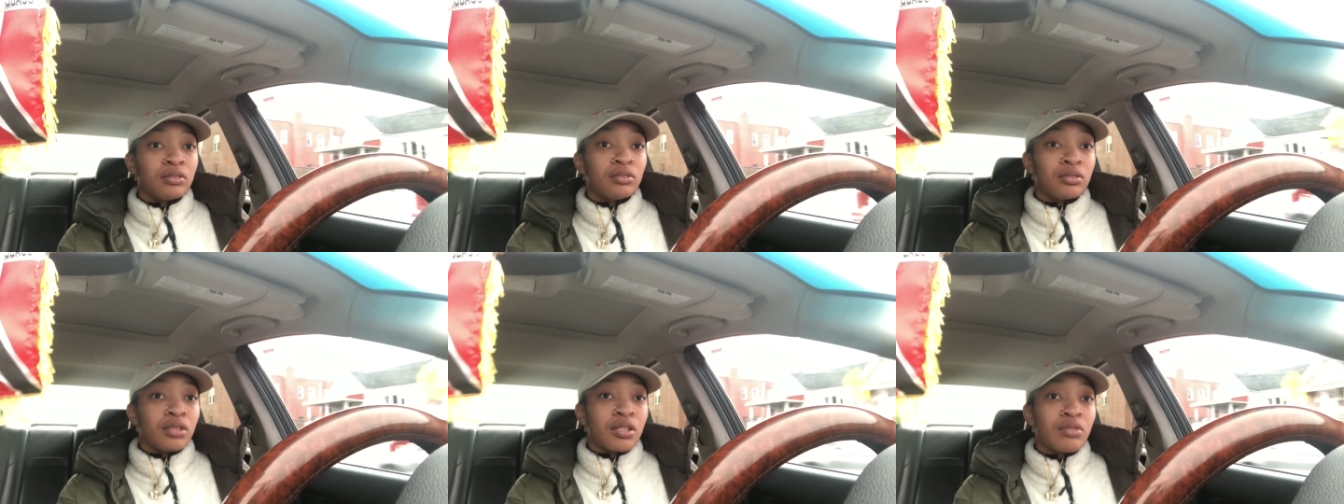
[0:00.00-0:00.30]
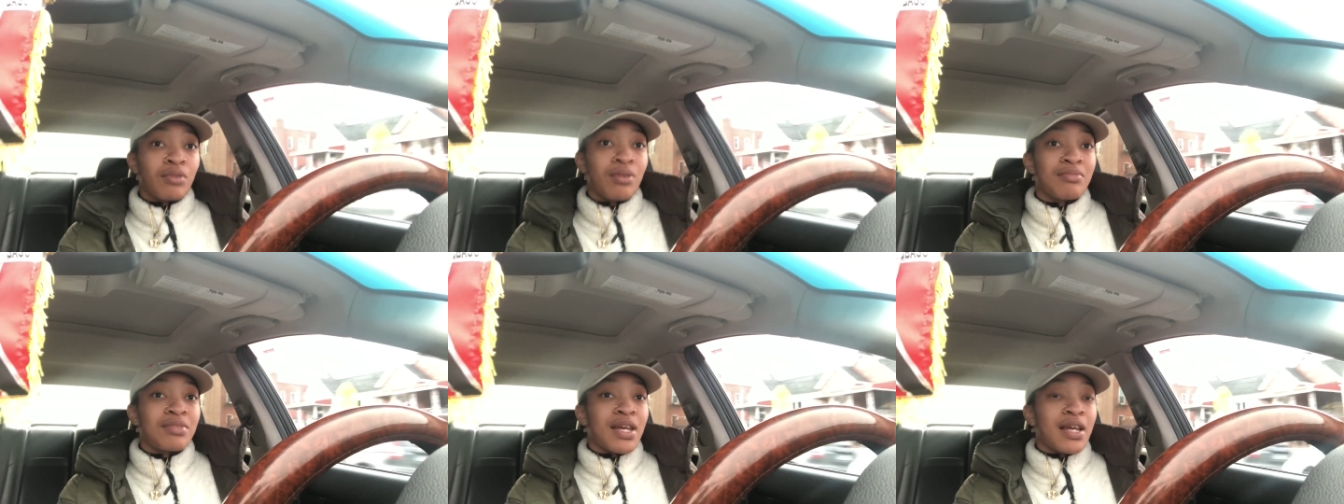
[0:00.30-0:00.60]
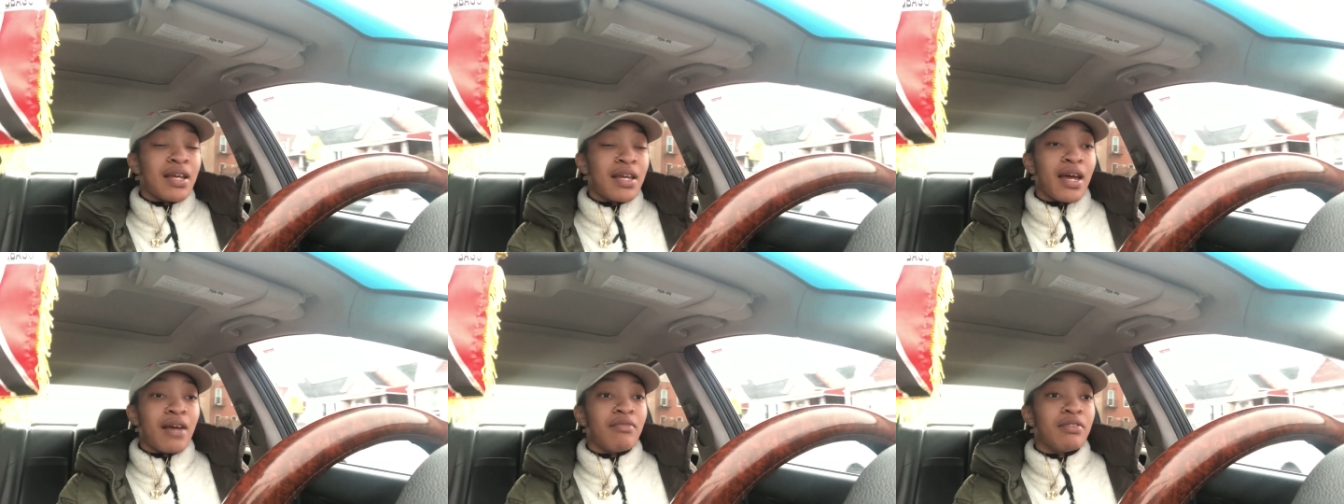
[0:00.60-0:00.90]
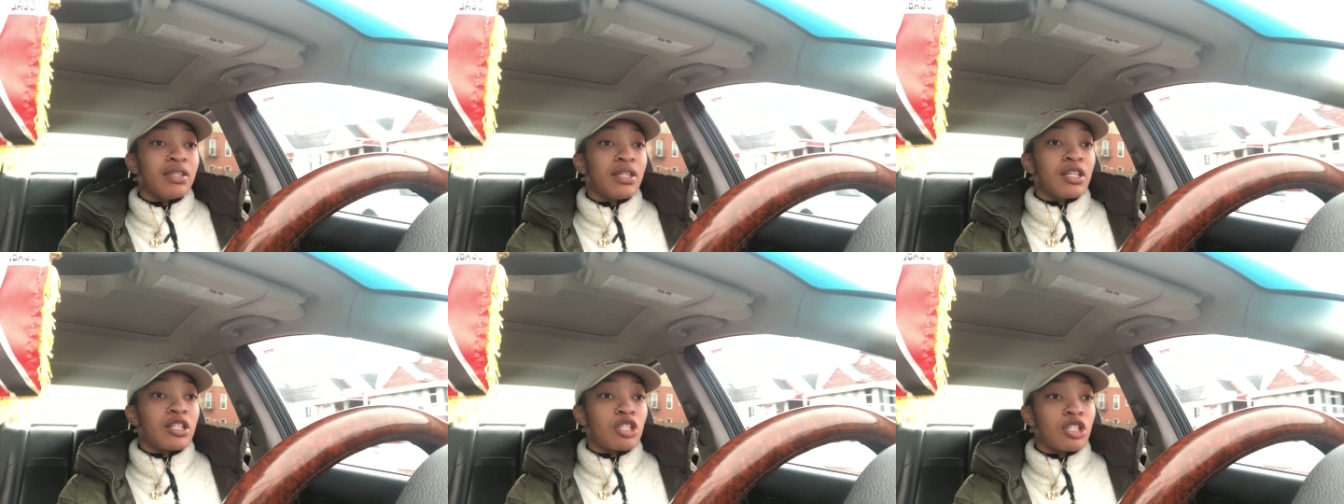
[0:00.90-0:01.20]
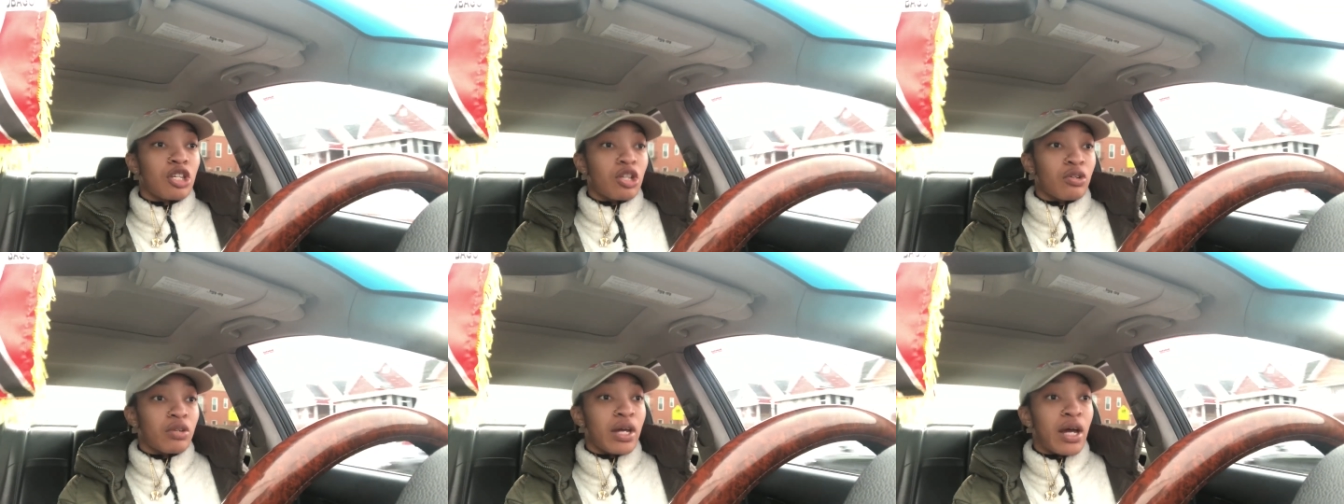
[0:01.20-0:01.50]
That's why I'm taking everything
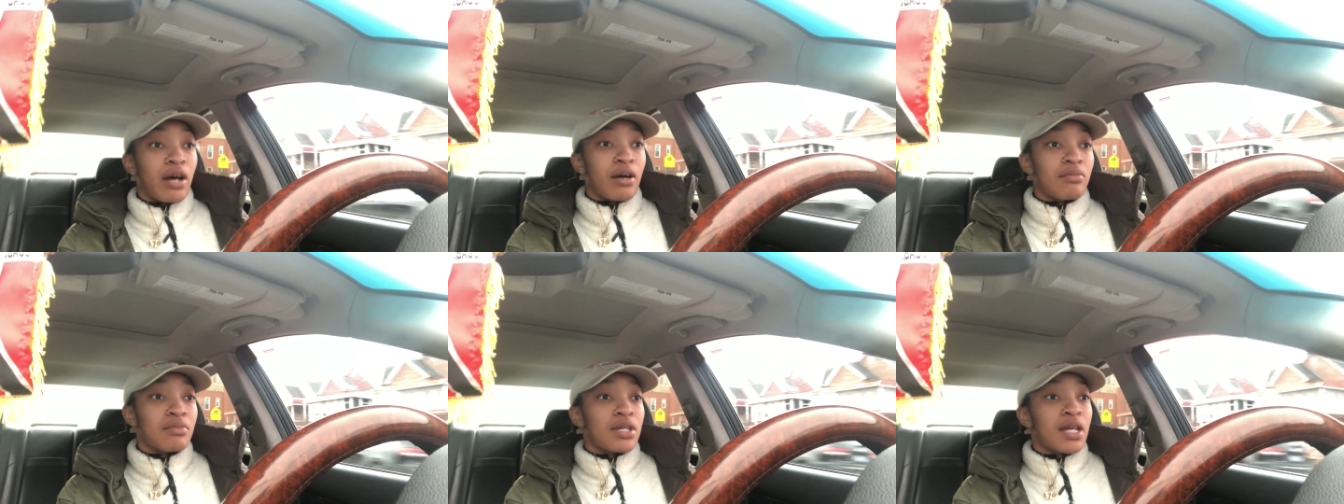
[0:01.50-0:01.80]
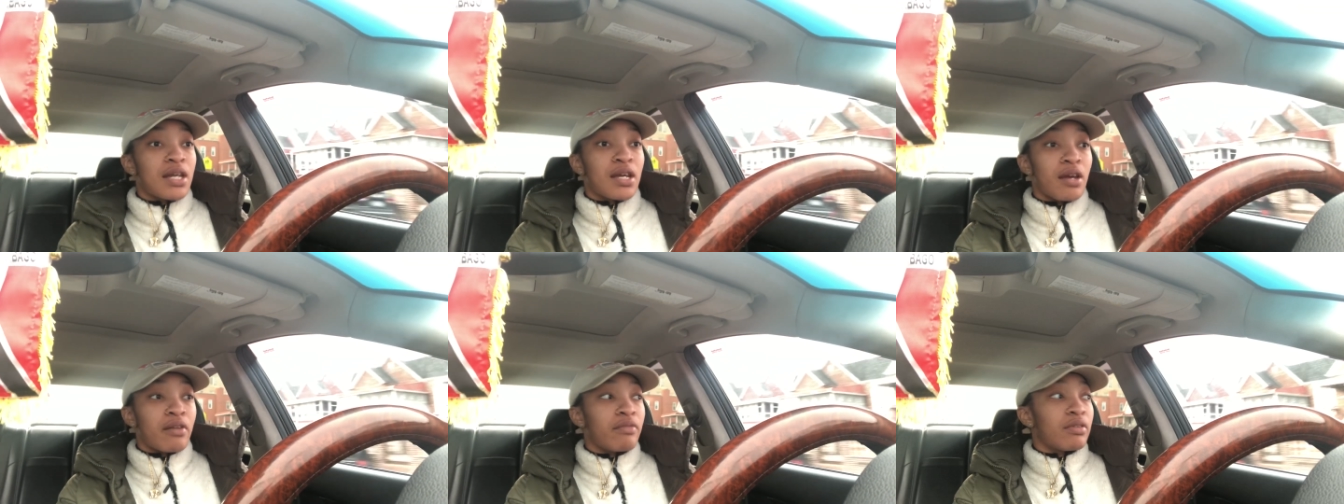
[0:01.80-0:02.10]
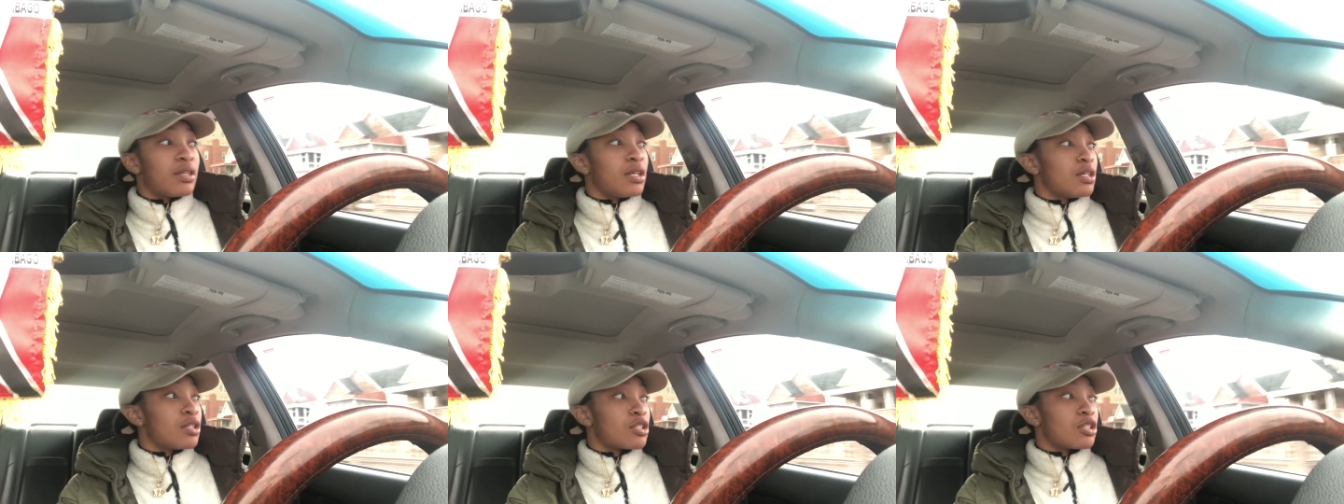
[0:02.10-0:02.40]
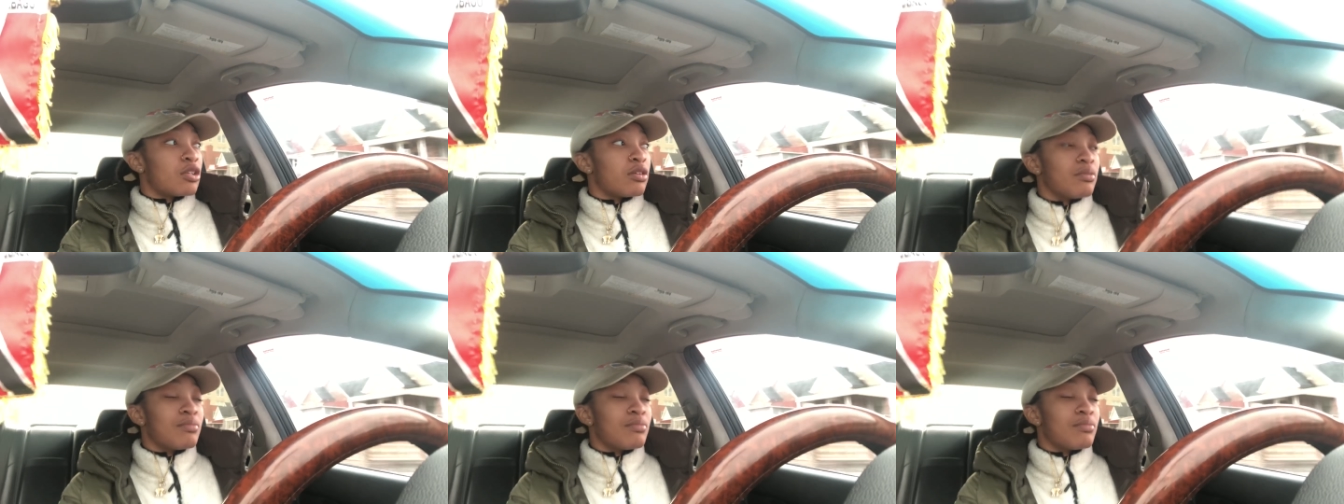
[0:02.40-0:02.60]
slow, y'all. I'm taking everything slow.